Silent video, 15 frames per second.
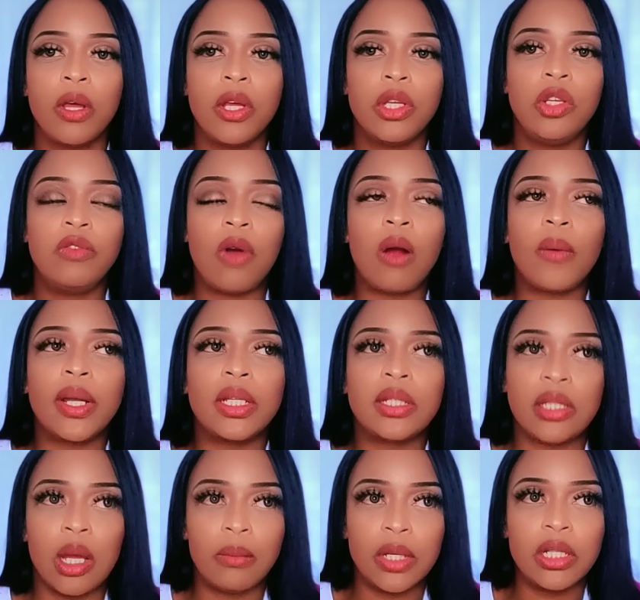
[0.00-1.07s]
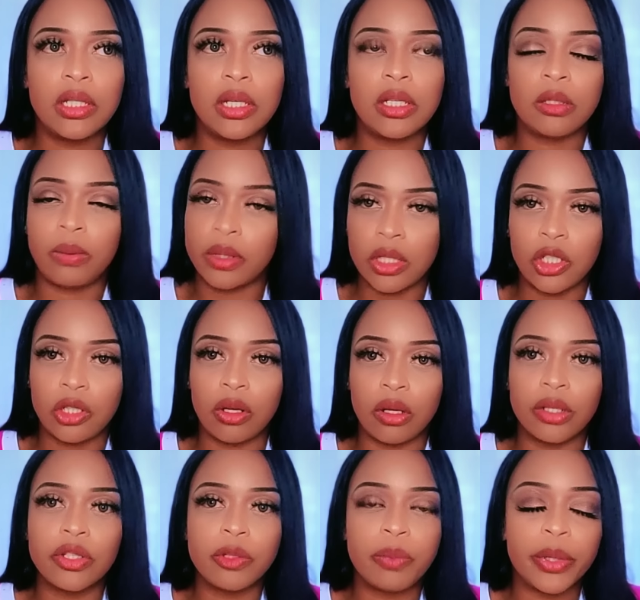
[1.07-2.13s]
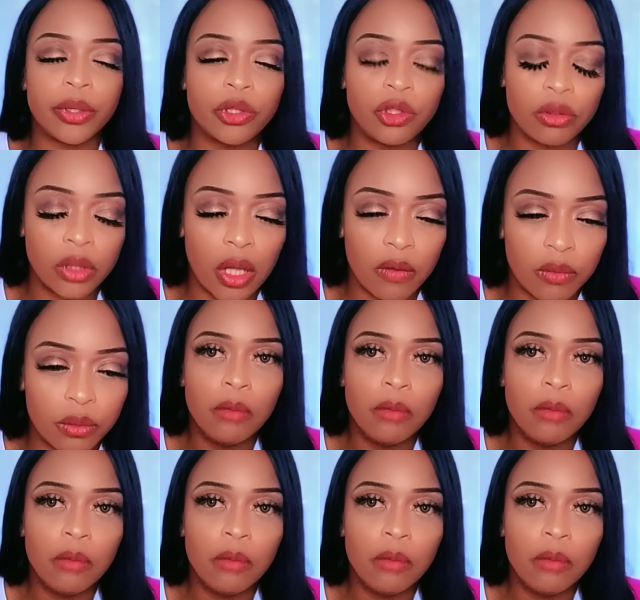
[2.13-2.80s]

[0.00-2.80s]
You've already stepped into this position on a spiritual level,